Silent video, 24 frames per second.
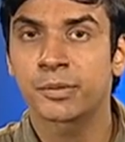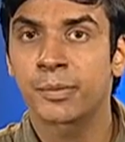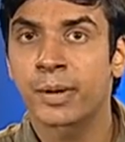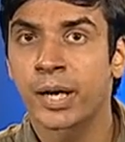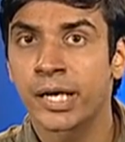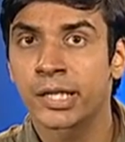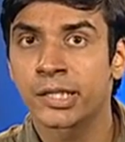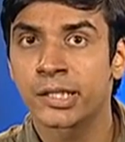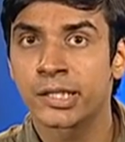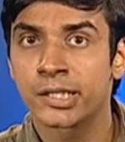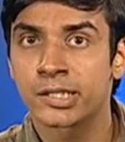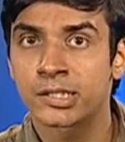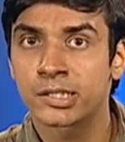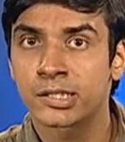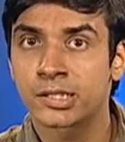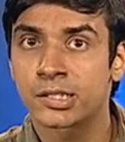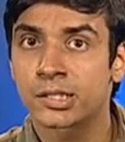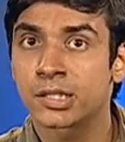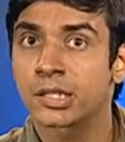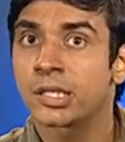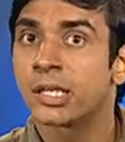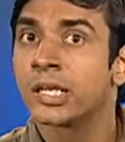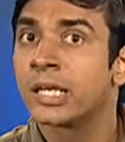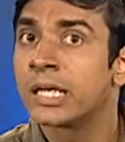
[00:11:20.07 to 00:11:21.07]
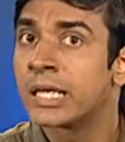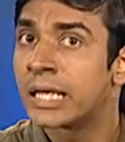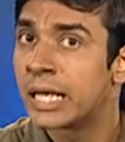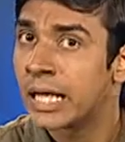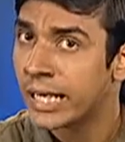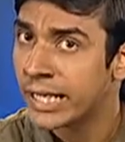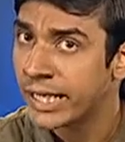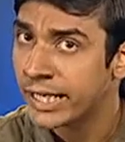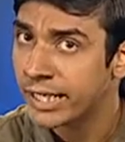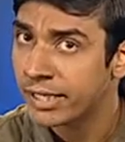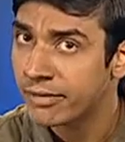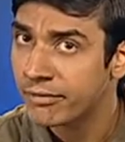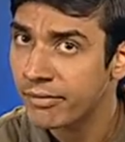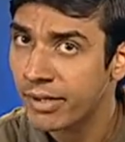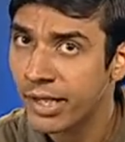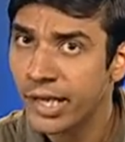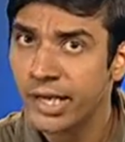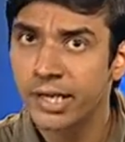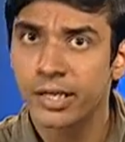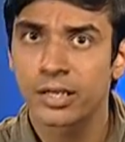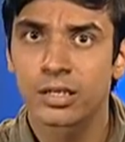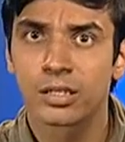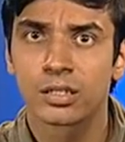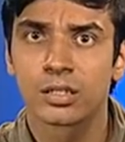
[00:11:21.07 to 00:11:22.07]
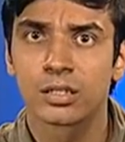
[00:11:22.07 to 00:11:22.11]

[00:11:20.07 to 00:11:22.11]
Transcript: by this negative end,